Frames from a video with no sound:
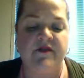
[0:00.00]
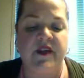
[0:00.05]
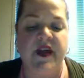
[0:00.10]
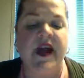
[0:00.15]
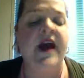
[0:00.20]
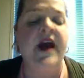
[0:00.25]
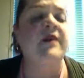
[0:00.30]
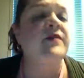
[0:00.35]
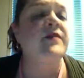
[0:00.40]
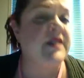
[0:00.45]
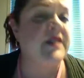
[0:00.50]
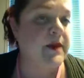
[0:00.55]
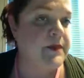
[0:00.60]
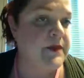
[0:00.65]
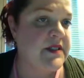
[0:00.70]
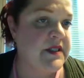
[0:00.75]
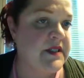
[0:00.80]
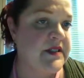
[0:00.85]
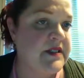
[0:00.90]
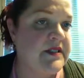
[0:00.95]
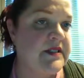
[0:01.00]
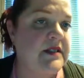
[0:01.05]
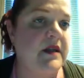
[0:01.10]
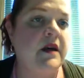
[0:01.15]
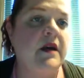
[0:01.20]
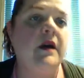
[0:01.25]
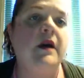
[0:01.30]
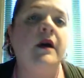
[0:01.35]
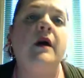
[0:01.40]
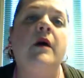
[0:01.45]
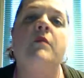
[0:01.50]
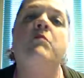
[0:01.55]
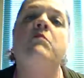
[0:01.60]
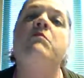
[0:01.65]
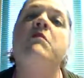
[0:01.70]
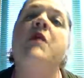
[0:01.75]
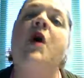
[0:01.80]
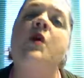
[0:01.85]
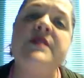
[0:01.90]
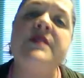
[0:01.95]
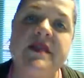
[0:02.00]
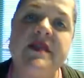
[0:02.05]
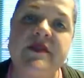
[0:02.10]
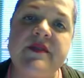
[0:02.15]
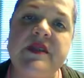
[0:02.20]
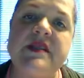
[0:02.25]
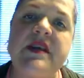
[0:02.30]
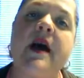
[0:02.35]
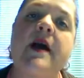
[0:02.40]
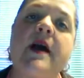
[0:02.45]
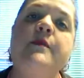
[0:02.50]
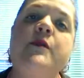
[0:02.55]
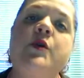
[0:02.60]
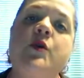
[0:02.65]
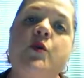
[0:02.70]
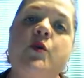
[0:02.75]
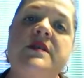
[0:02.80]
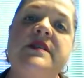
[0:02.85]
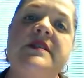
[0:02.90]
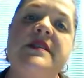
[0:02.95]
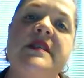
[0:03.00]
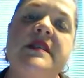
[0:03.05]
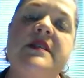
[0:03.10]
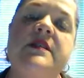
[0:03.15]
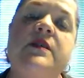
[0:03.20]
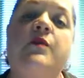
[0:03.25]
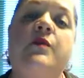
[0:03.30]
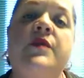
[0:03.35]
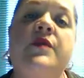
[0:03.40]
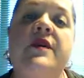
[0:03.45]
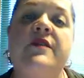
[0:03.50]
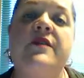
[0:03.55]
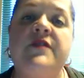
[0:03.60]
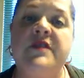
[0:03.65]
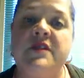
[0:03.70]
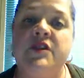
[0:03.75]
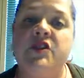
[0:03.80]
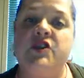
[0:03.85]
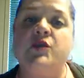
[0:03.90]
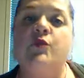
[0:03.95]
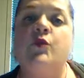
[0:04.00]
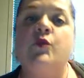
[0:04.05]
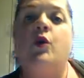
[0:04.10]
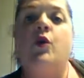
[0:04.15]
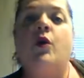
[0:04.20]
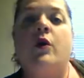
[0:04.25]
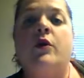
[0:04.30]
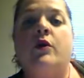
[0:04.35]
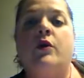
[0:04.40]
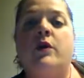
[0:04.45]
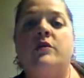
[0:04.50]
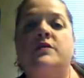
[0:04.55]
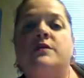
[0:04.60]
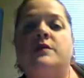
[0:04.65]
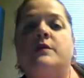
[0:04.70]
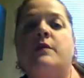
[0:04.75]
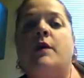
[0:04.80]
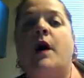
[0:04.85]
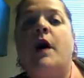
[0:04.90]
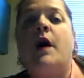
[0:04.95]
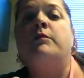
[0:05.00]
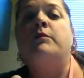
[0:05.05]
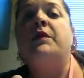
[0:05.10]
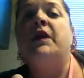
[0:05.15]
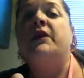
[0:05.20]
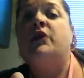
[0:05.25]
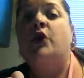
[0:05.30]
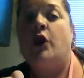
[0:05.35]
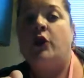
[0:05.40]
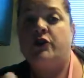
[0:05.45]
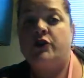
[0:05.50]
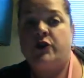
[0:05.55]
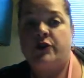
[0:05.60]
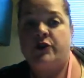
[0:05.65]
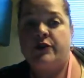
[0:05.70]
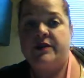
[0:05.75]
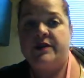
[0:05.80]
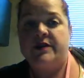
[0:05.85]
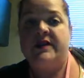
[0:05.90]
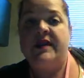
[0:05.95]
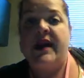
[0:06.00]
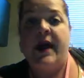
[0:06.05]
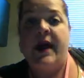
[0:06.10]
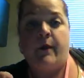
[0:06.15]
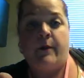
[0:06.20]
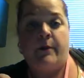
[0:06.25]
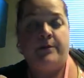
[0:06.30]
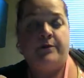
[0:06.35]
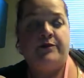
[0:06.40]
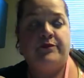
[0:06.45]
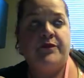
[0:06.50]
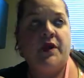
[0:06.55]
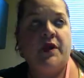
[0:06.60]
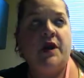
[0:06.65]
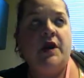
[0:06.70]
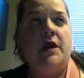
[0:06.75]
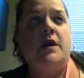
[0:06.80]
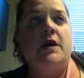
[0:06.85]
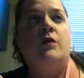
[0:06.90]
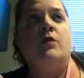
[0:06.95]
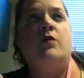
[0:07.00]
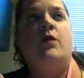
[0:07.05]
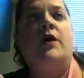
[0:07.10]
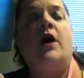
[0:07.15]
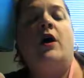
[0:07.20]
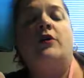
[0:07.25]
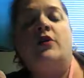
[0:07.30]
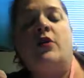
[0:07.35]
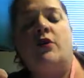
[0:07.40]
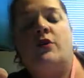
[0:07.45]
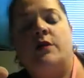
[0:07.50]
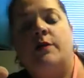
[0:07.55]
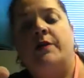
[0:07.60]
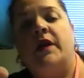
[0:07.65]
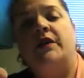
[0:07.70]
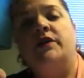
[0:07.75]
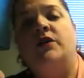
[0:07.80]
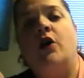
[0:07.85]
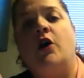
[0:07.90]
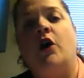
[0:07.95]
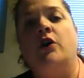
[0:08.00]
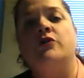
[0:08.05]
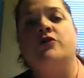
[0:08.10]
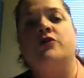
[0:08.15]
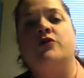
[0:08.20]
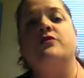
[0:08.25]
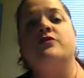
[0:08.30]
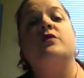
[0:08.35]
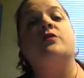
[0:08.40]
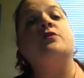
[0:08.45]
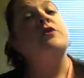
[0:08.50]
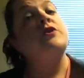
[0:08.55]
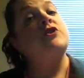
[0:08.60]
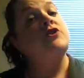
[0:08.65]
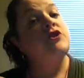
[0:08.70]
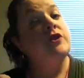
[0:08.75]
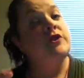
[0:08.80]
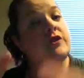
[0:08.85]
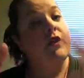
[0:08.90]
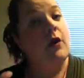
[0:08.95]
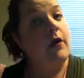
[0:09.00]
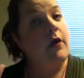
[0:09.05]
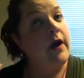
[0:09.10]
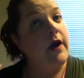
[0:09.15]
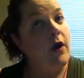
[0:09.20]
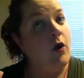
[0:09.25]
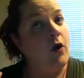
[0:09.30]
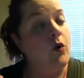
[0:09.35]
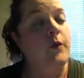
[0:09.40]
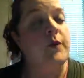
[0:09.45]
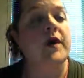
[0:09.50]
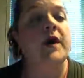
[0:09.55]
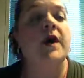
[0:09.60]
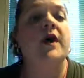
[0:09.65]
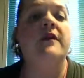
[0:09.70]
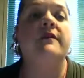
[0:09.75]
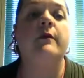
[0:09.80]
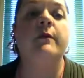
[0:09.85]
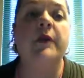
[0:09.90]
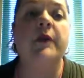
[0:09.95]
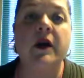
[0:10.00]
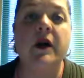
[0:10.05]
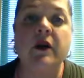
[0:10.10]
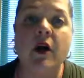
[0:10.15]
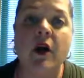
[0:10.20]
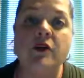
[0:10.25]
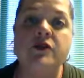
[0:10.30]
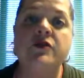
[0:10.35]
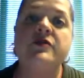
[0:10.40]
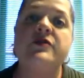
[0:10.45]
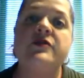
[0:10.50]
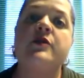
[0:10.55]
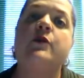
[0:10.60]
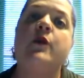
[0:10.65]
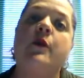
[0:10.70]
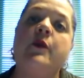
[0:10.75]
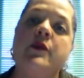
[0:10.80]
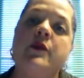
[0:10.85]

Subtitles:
if they have sepsis? Most of the time you will see that the physician will order blood cultures. Now, we all know that blood cultures, or we should know, I hope, the blood cultures are where